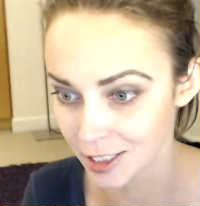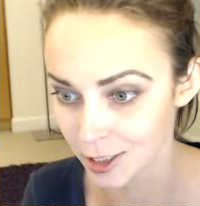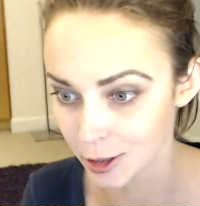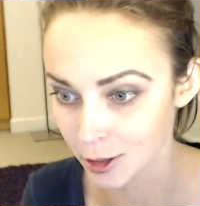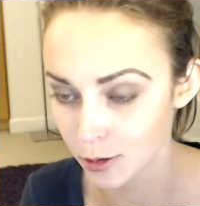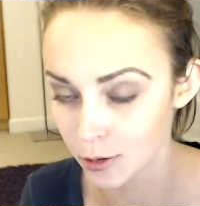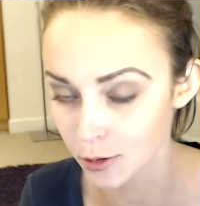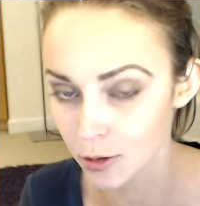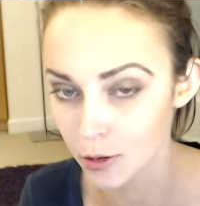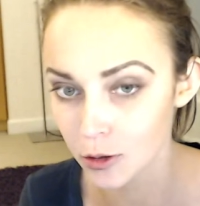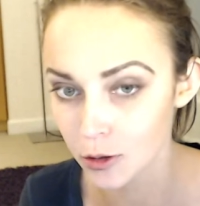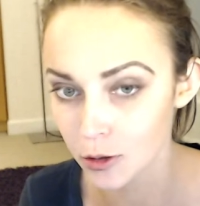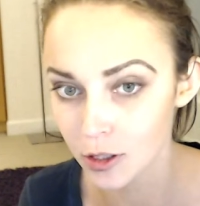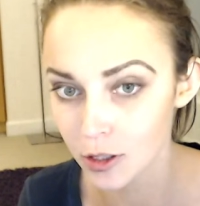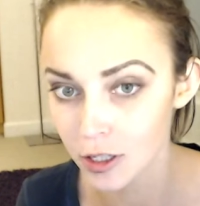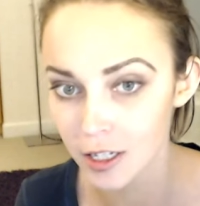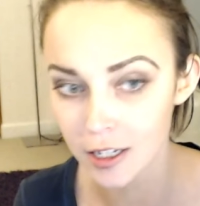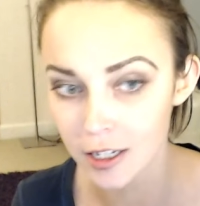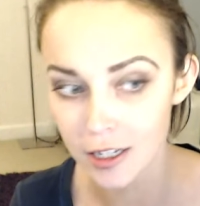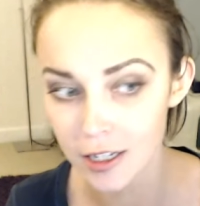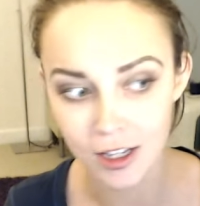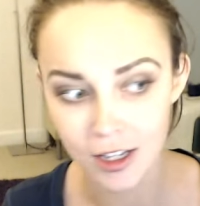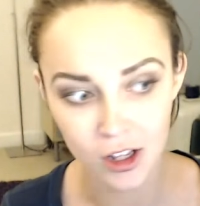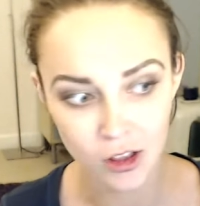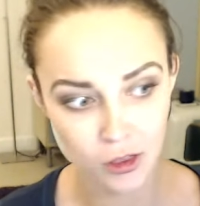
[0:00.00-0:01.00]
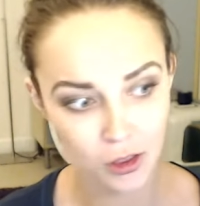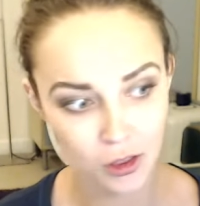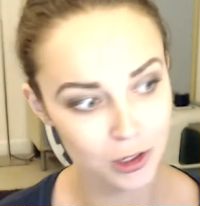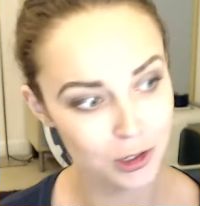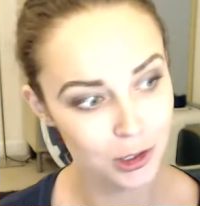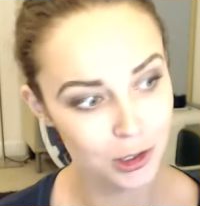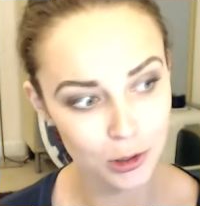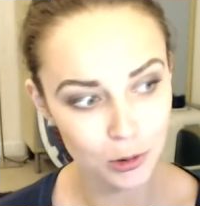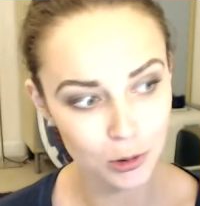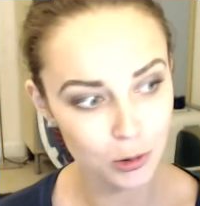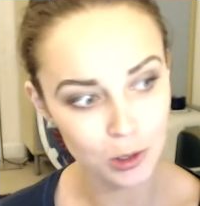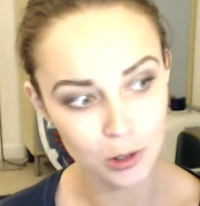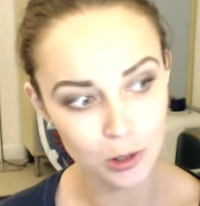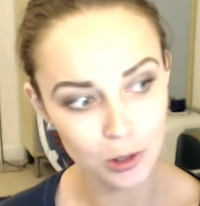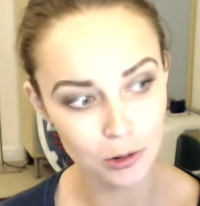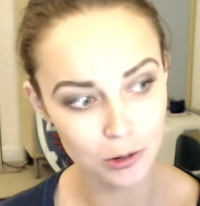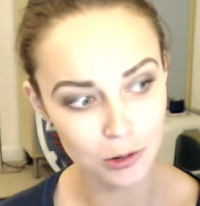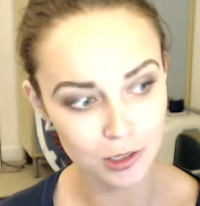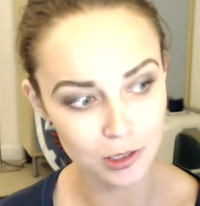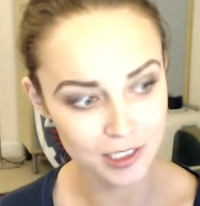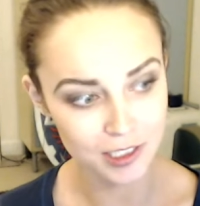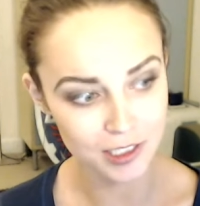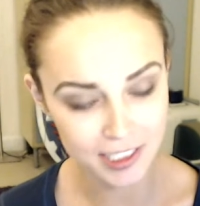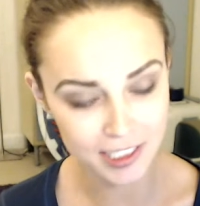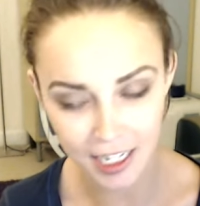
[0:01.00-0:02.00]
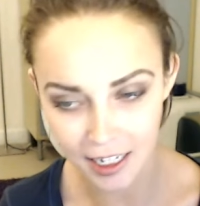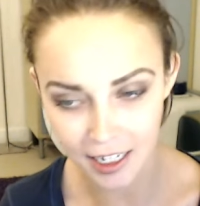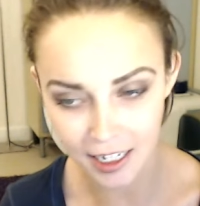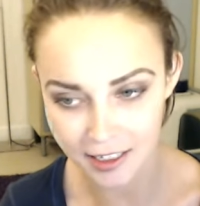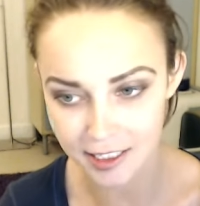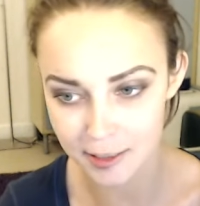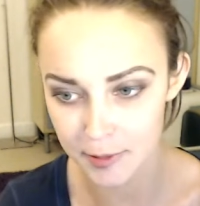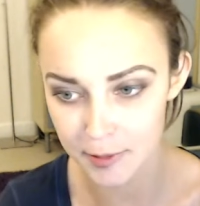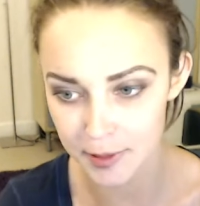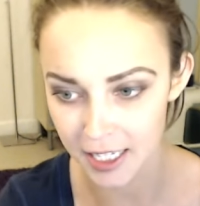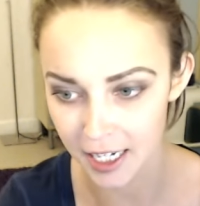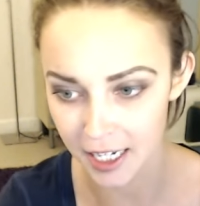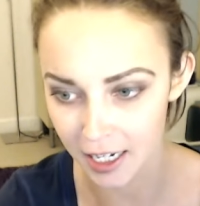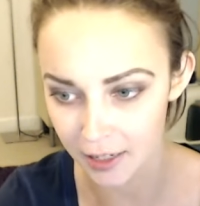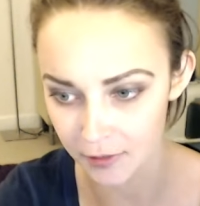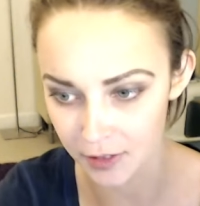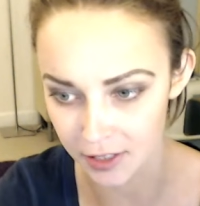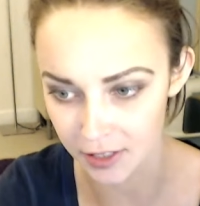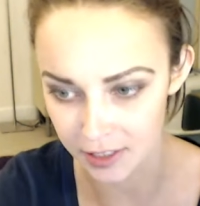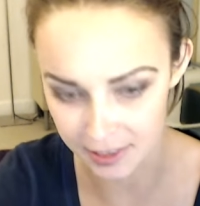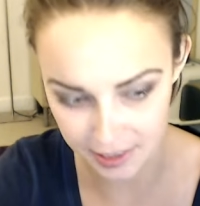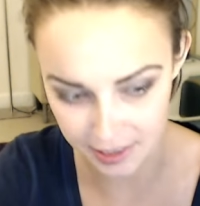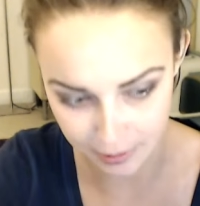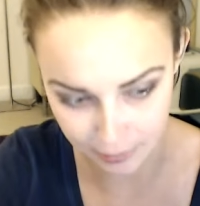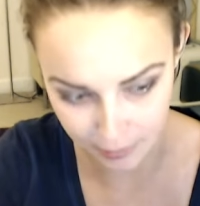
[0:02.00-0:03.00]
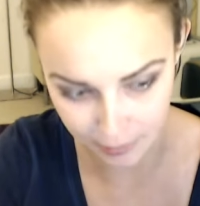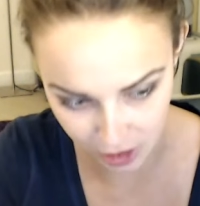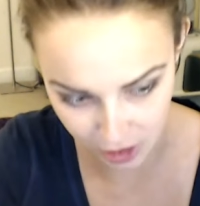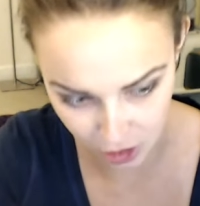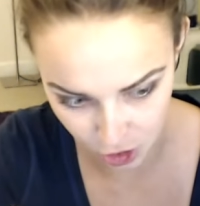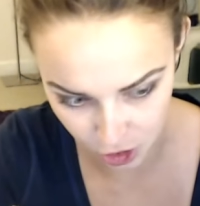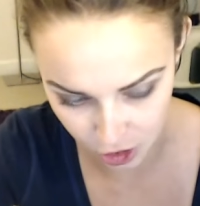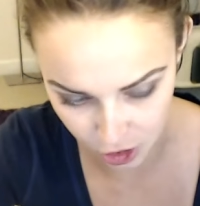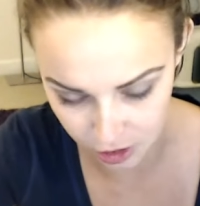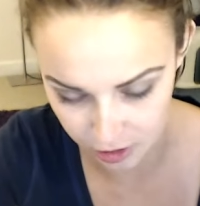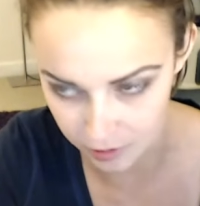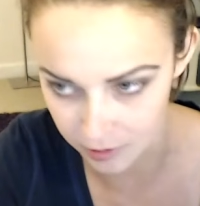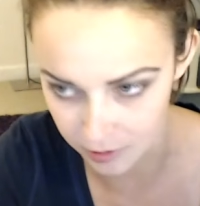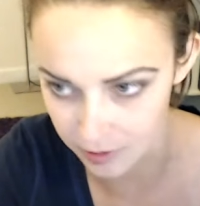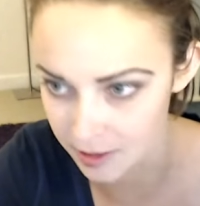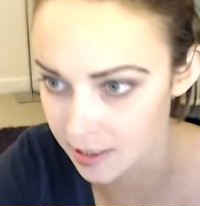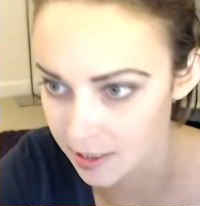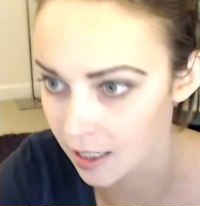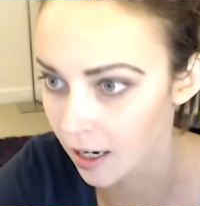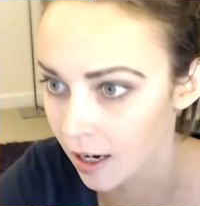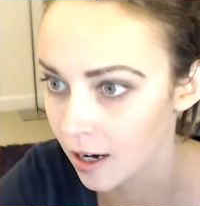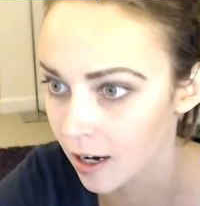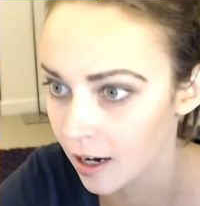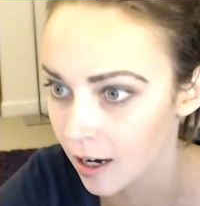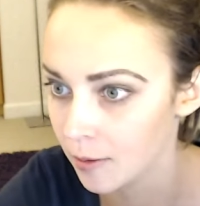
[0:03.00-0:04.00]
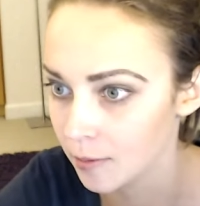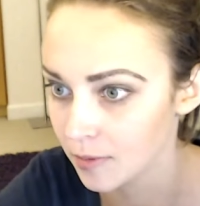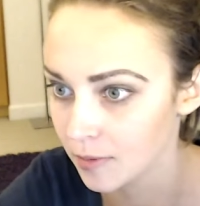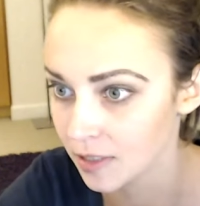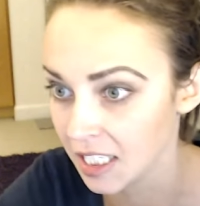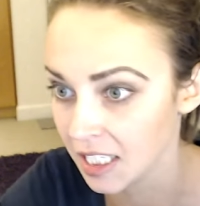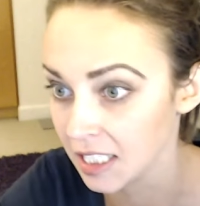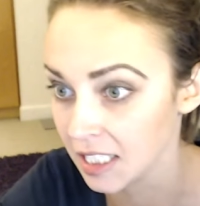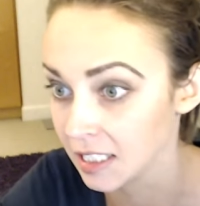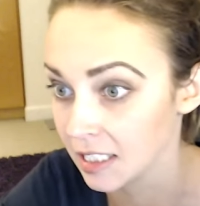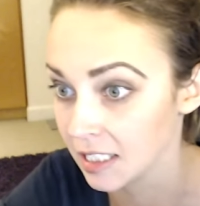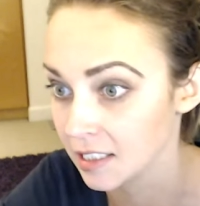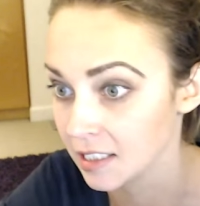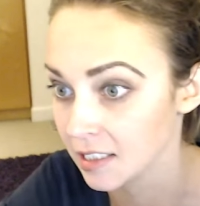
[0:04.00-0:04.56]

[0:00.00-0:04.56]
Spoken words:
Google the Googles has been having some issues lately,